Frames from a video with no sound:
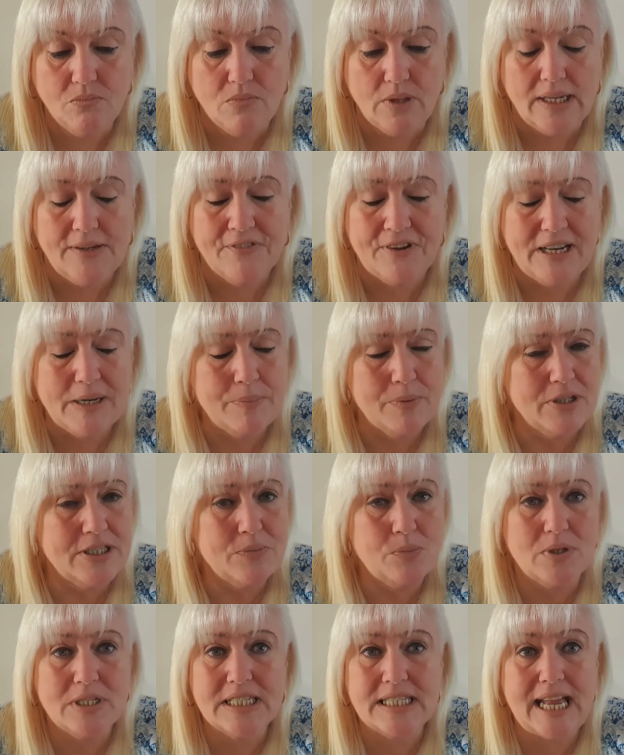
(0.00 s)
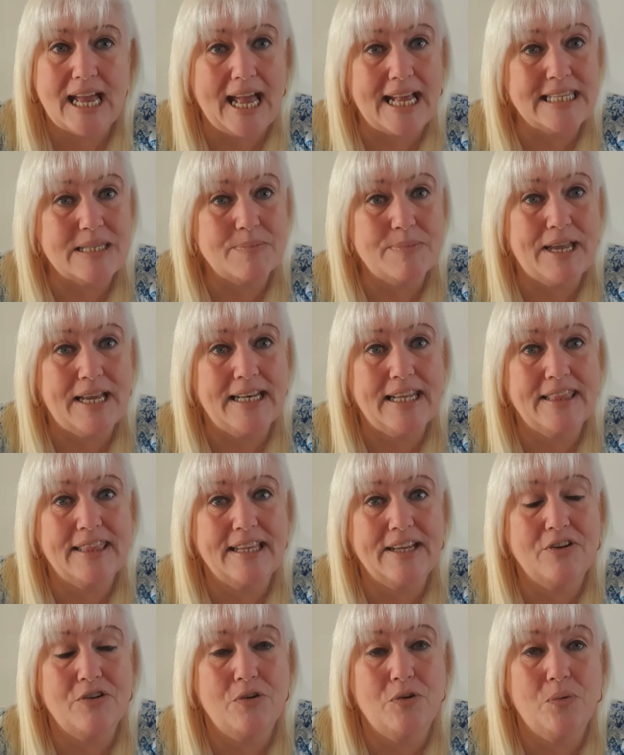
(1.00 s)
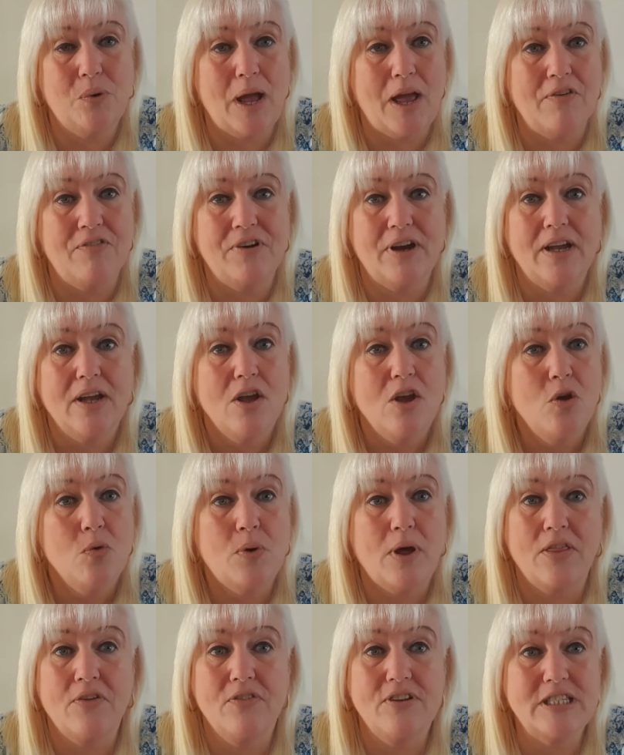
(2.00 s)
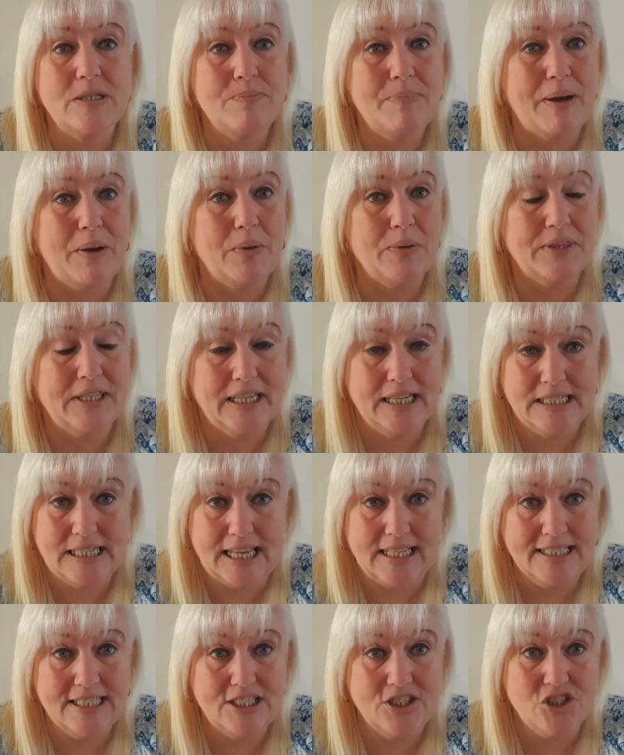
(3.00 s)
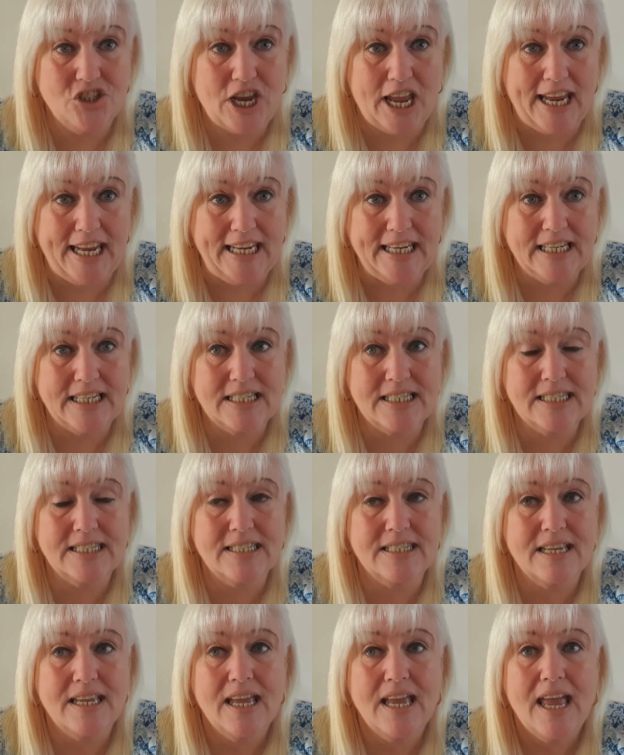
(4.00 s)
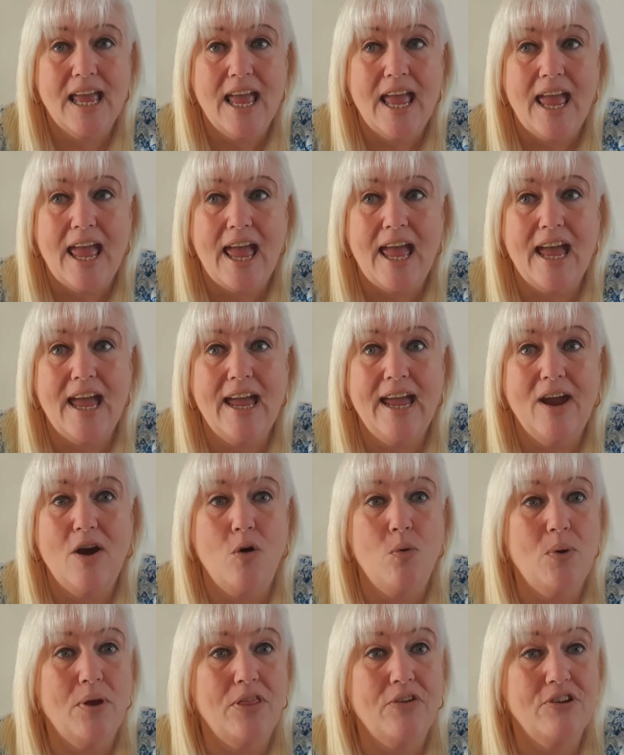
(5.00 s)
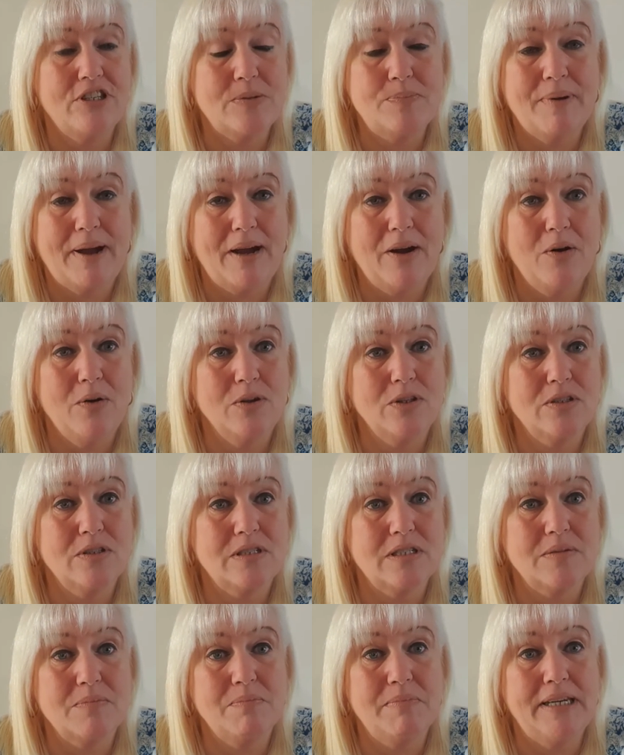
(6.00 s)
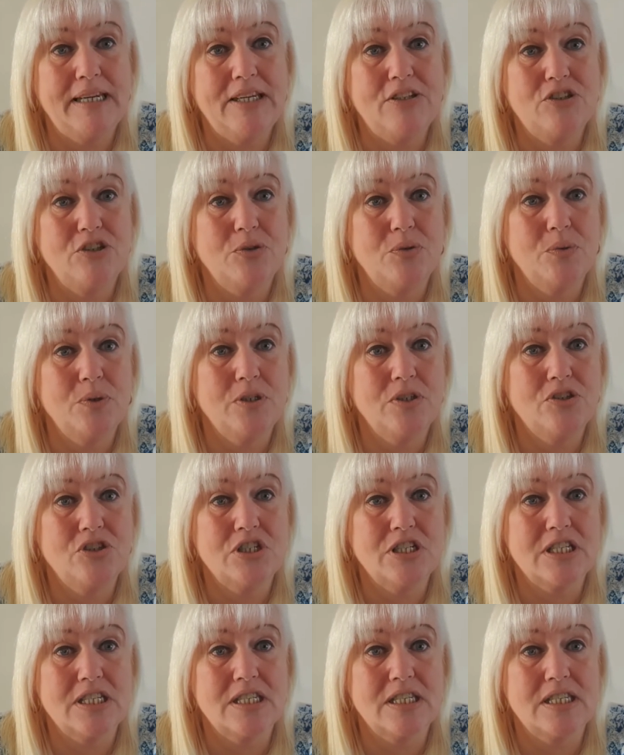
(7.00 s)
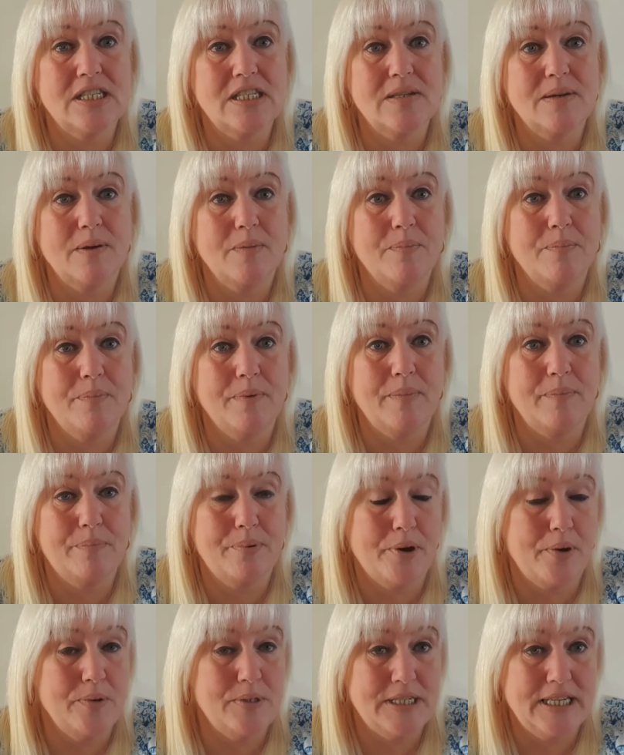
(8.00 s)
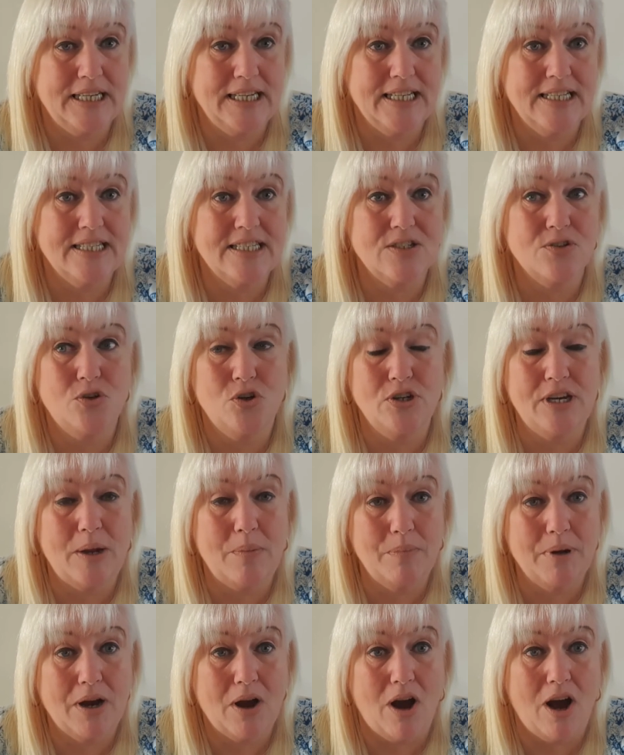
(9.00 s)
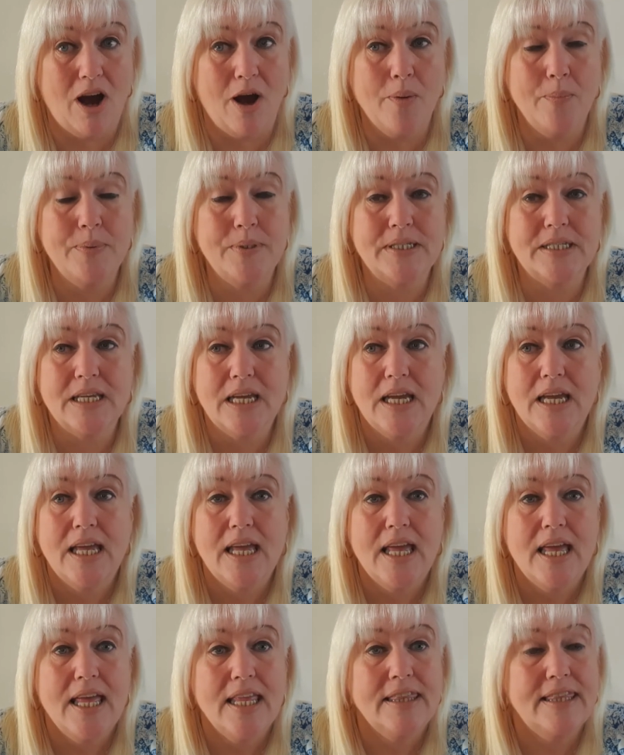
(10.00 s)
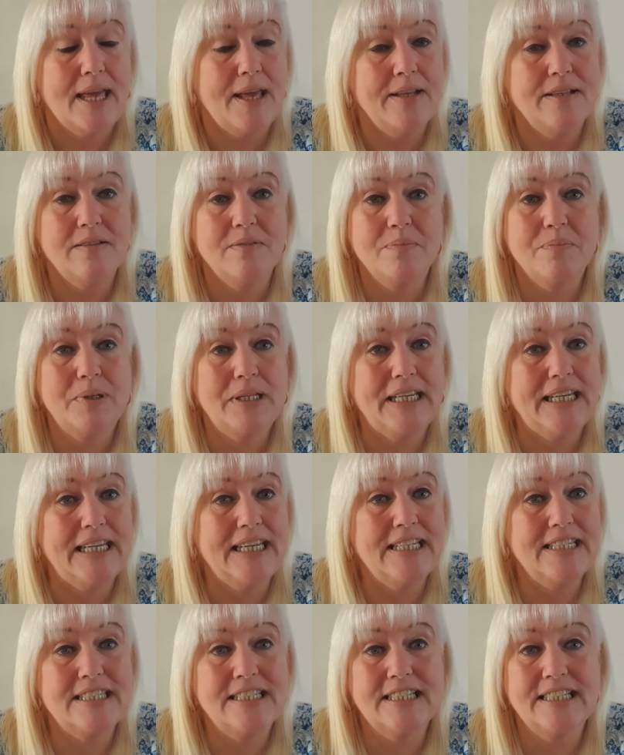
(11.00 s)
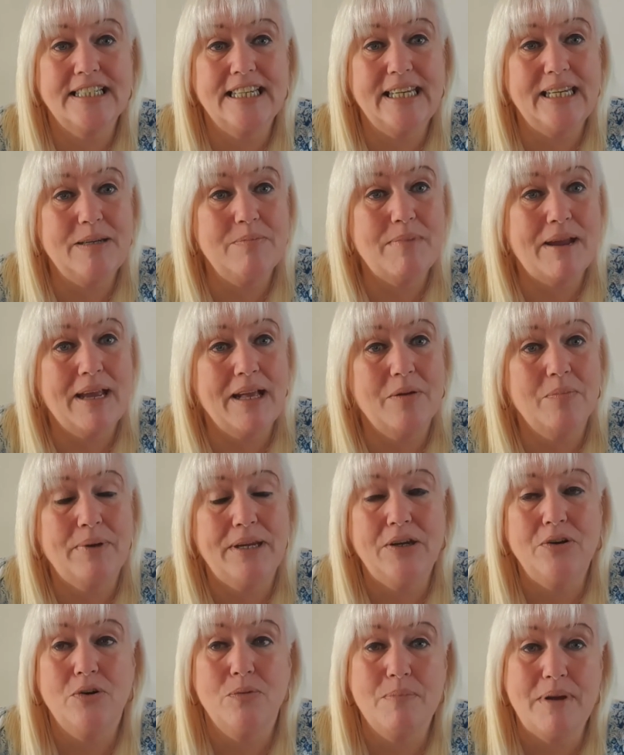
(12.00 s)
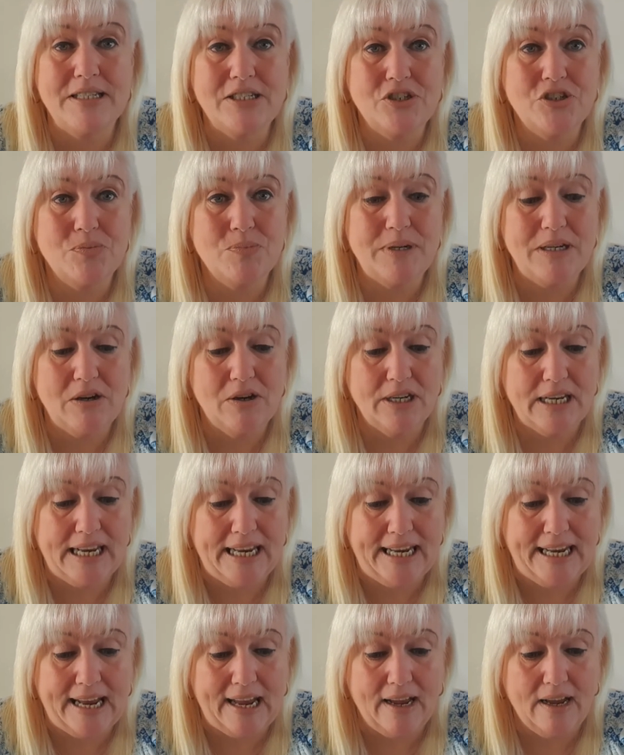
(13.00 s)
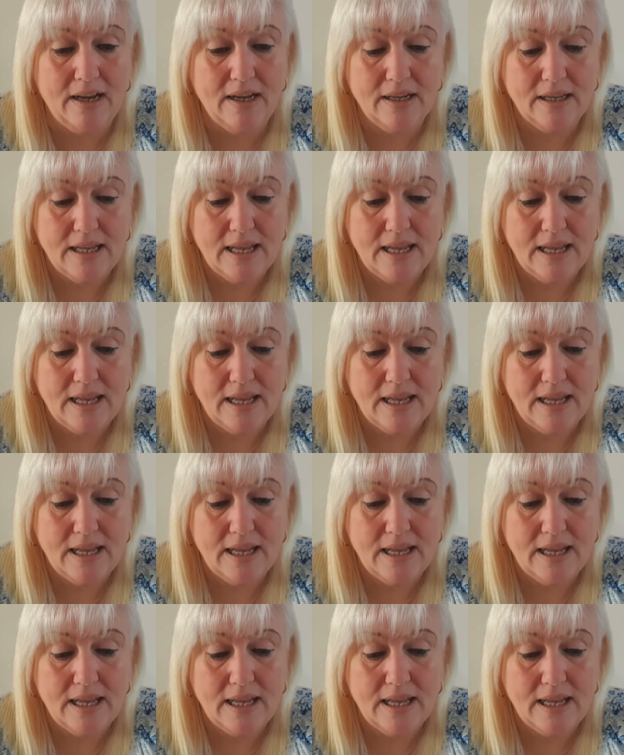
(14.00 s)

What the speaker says: If anybody wants to ask me anything or whatever, whether it's about the ex-ante shakes or whether it's about me doing just proteins and cutting out my carbs, then please, you can email me or message me on here.